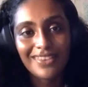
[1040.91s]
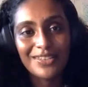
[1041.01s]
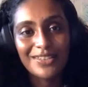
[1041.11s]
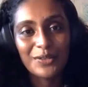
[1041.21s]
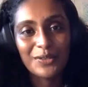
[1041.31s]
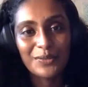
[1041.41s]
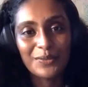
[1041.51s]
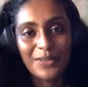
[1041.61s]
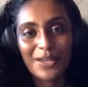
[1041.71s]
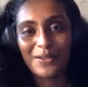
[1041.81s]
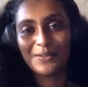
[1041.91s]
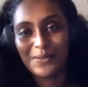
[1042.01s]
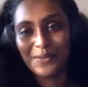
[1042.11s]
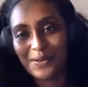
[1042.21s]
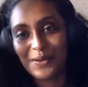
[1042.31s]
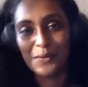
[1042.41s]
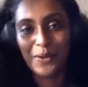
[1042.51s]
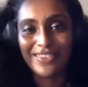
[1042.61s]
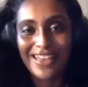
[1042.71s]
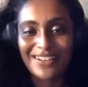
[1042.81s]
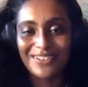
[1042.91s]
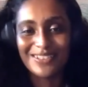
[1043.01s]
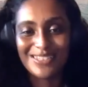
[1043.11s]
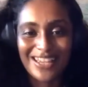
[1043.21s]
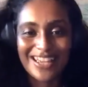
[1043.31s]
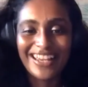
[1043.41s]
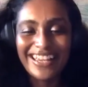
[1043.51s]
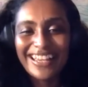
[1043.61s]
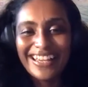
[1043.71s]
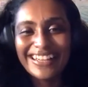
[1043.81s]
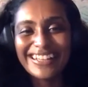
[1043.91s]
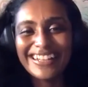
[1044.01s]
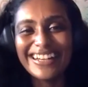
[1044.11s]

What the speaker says: So you can await that on CNA.